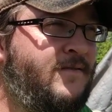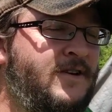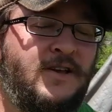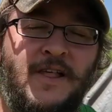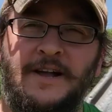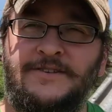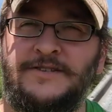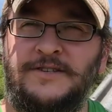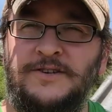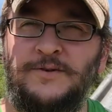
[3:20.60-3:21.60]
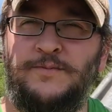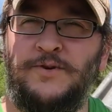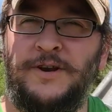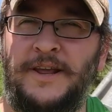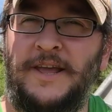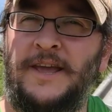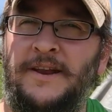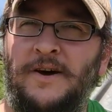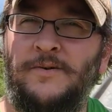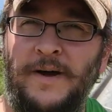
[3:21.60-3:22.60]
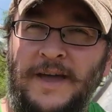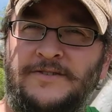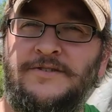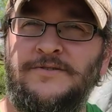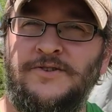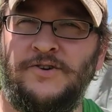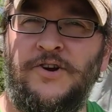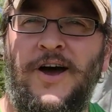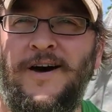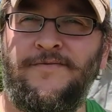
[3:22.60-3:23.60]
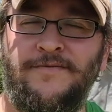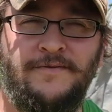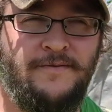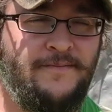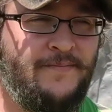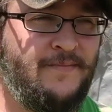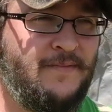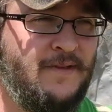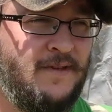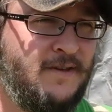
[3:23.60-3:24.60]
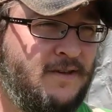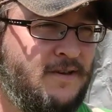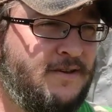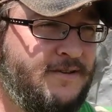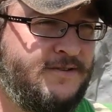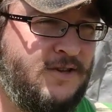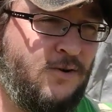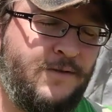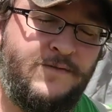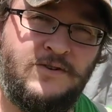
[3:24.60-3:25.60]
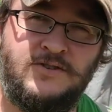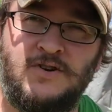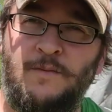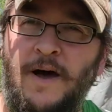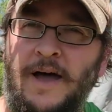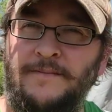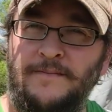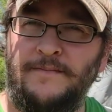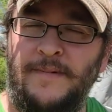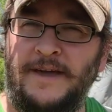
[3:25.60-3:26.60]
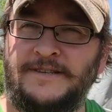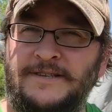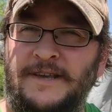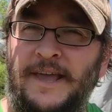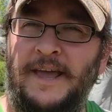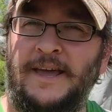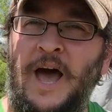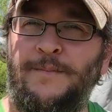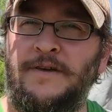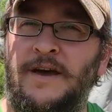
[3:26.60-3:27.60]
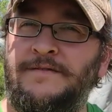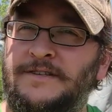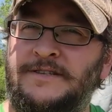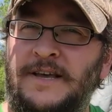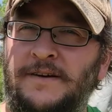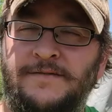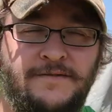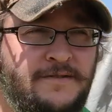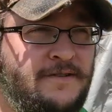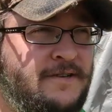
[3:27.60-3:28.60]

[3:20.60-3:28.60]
neglects to put in a way to turn it off. So the first robot makes a copy of itself,